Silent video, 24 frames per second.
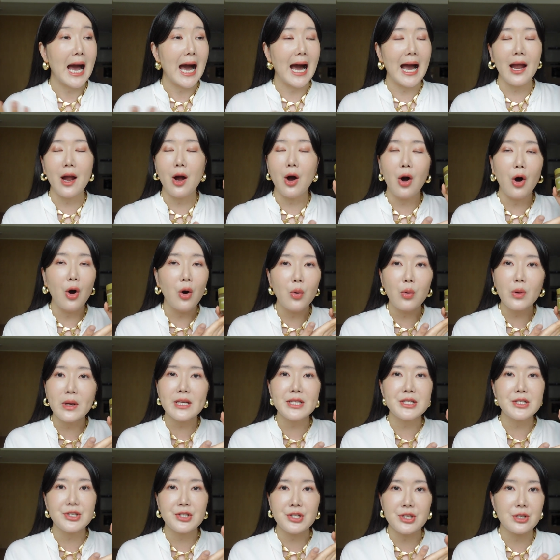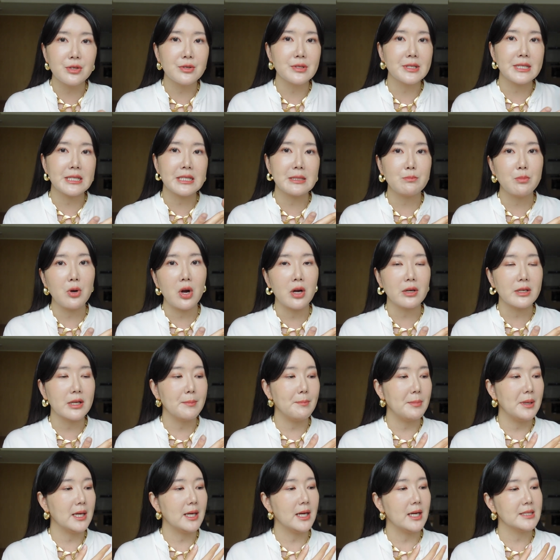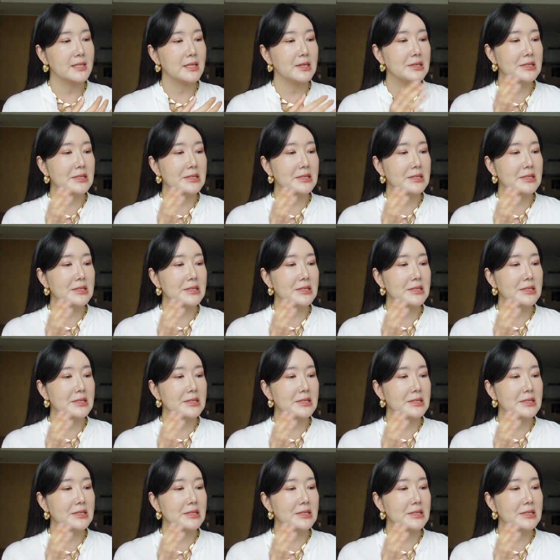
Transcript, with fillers: I always choose this product because